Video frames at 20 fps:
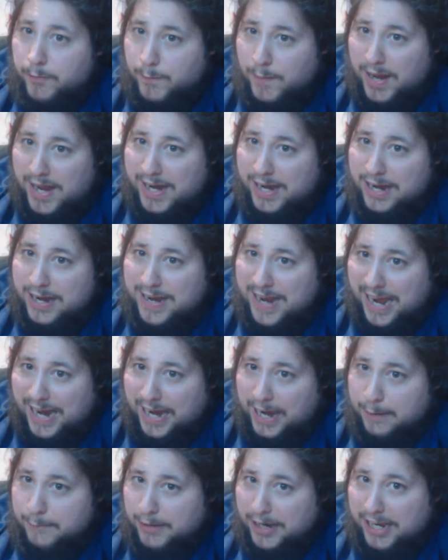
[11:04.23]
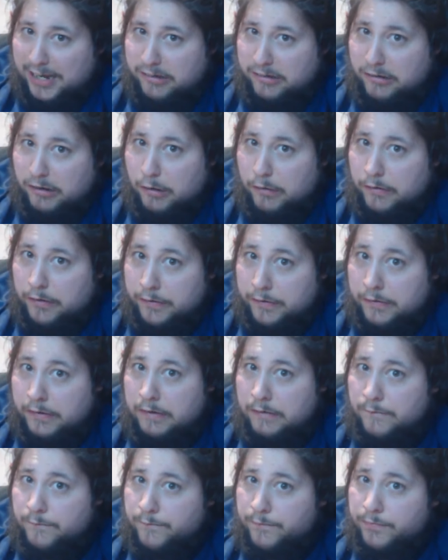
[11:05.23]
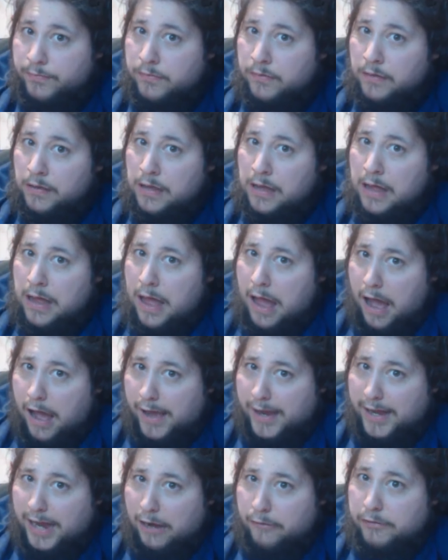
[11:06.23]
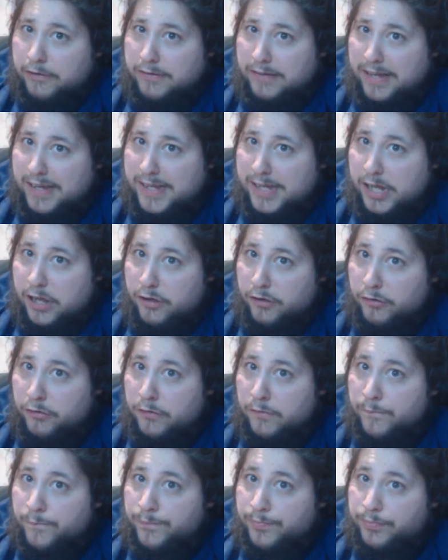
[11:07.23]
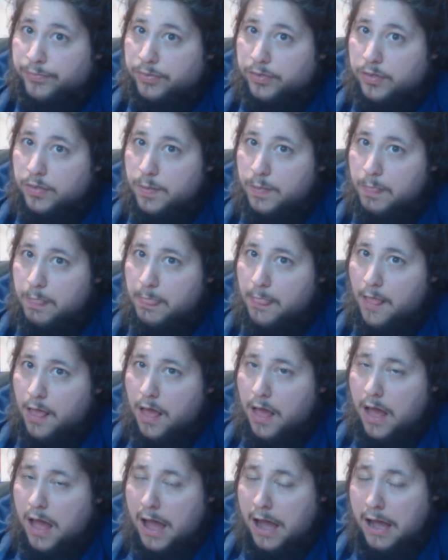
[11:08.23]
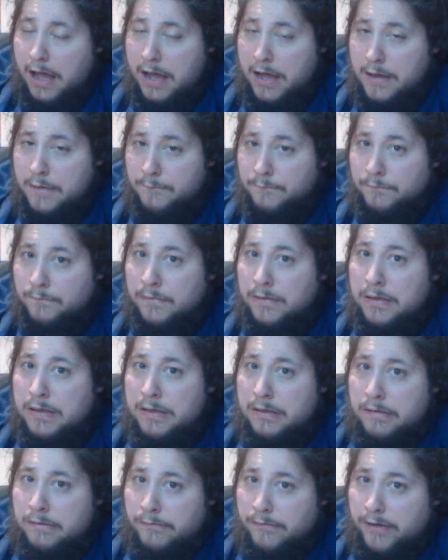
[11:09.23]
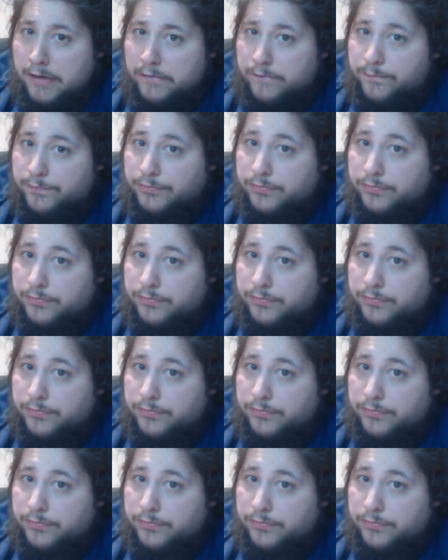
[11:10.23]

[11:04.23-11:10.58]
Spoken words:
was playing in that game against Scotland, I guarantee you that